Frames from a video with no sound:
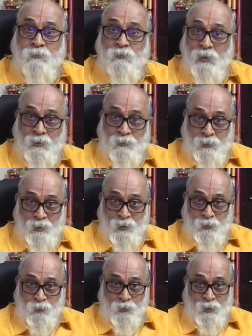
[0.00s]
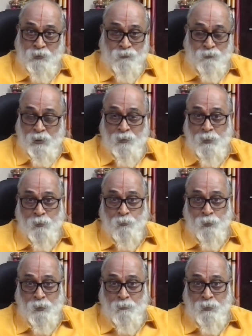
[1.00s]
whenever you get very
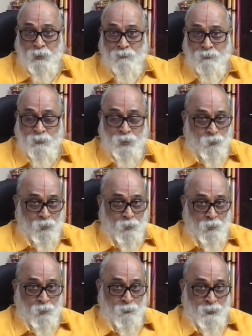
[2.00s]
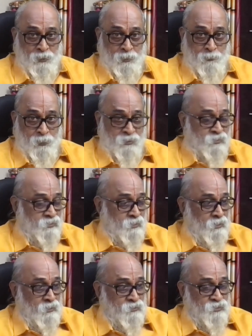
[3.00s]
big problem, you will open the
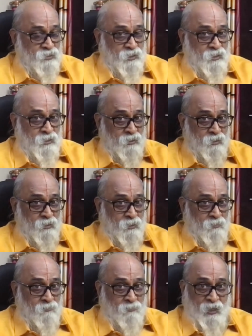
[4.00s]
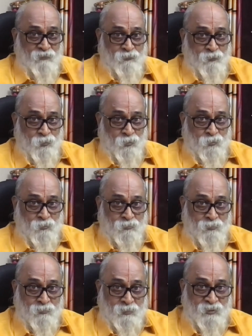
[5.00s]
purse and see my photo.
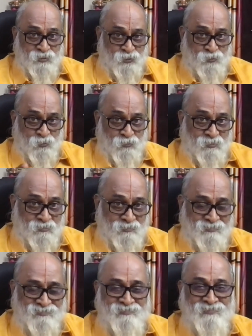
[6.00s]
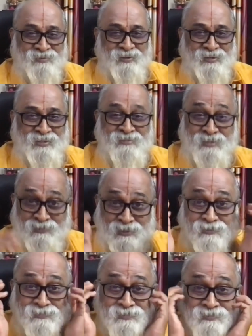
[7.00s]
Is it not? He
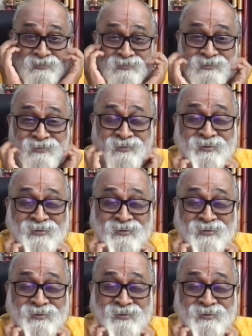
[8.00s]
said, yes.